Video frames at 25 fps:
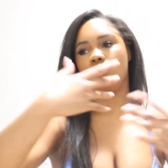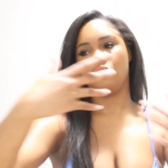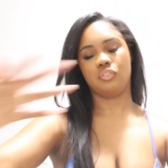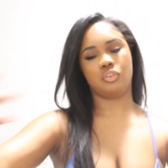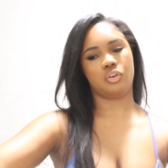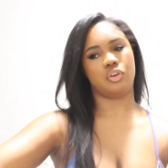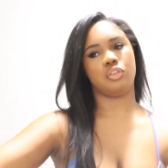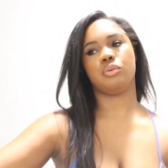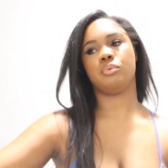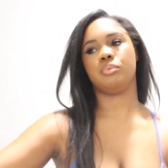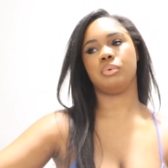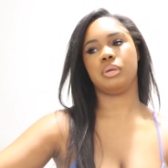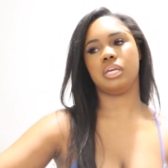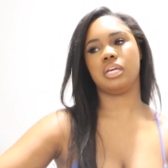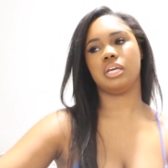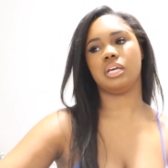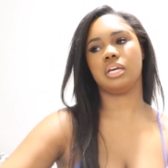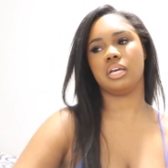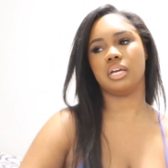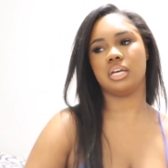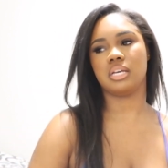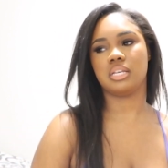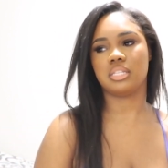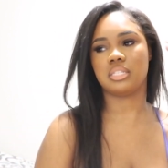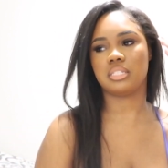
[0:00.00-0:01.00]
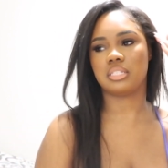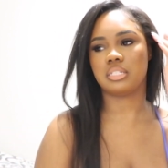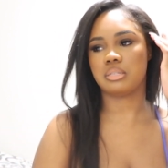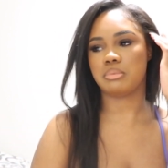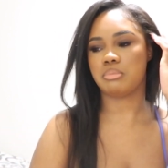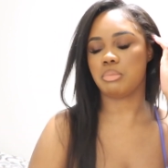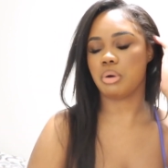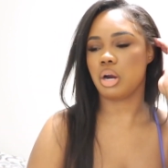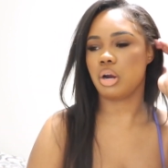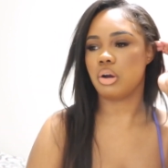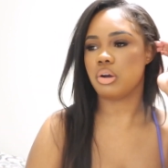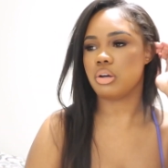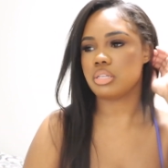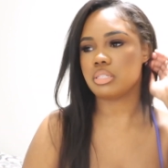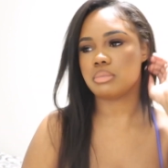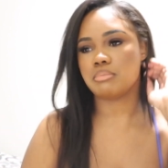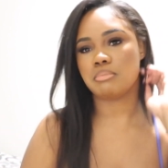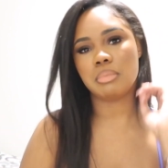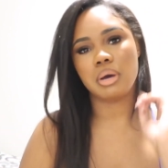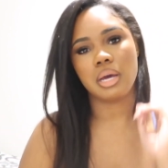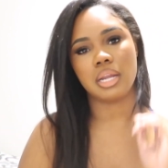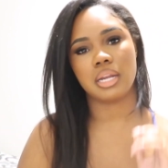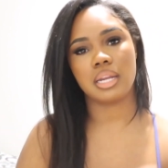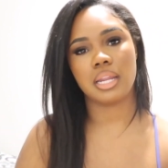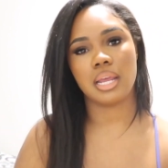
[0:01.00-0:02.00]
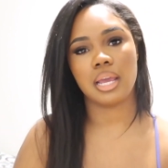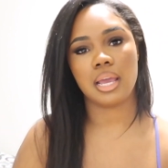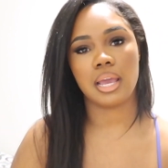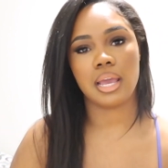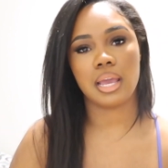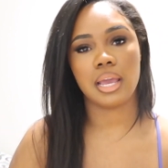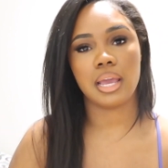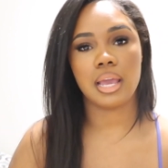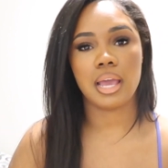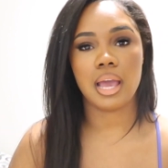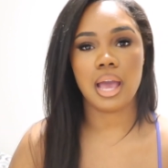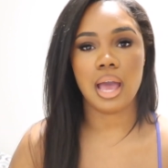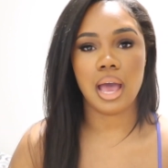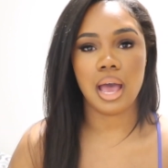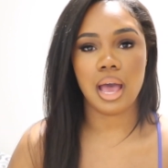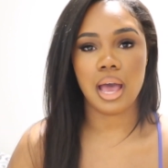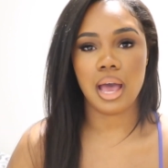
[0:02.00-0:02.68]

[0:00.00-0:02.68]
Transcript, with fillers: for the week, because tomorrow is Monday.